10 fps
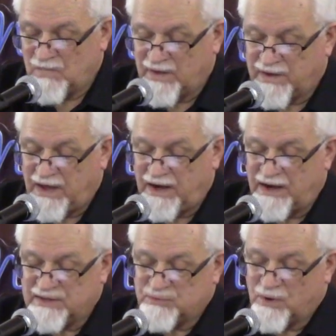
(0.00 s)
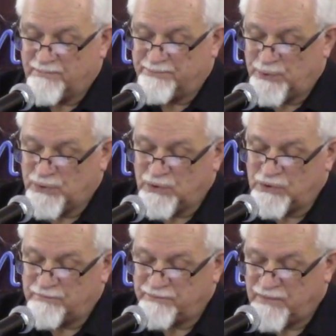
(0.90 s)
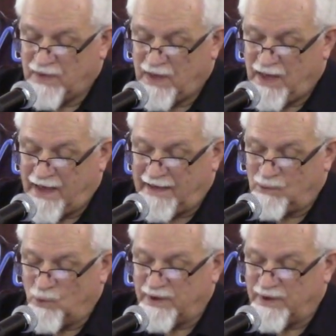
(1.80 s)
The Canaanites were a brutal and